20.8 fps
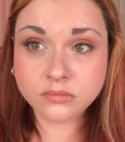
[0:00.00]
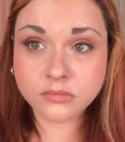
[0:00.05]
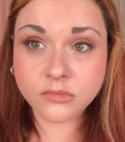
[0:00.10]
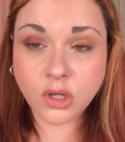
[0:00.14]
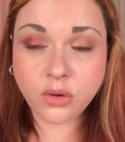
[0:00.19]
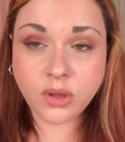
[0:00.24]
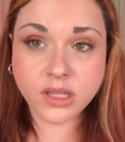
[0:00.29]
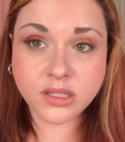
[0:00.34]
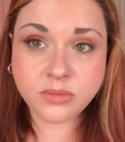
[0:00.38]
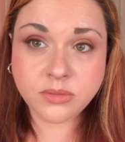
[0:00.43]

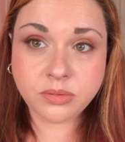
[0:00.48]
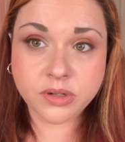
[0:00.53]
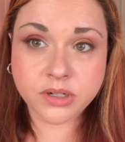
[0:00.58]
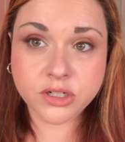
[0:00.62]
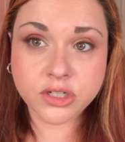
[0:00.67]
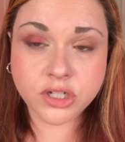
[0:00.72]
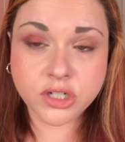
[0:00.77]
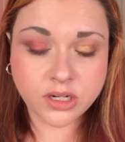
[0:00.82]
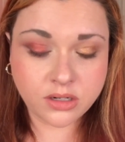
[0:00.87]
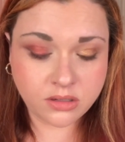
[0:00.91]
Oh, that's a
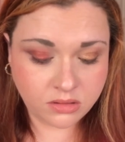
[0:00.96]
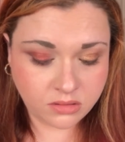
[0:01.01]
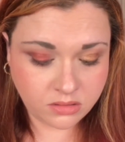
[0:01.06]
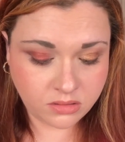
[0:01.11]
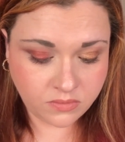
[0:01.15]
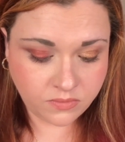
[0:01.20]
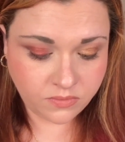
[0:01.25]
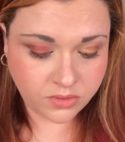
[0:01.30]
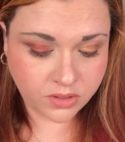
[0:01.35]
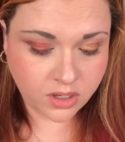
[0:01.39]
pretty shade
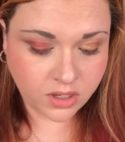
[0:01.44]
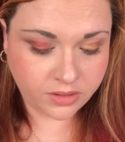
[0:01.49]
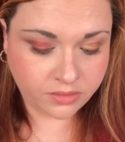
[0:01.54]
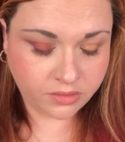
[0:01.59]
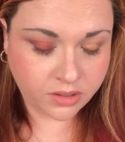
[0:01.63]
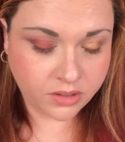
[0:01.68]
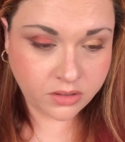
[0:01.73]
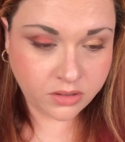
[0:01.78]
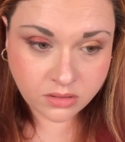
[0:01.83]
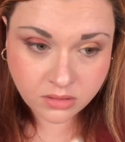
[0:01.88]
for the
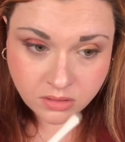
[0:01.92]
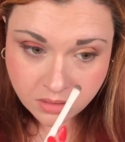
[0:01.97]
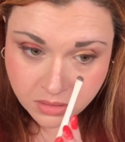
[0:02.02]
eyeliner.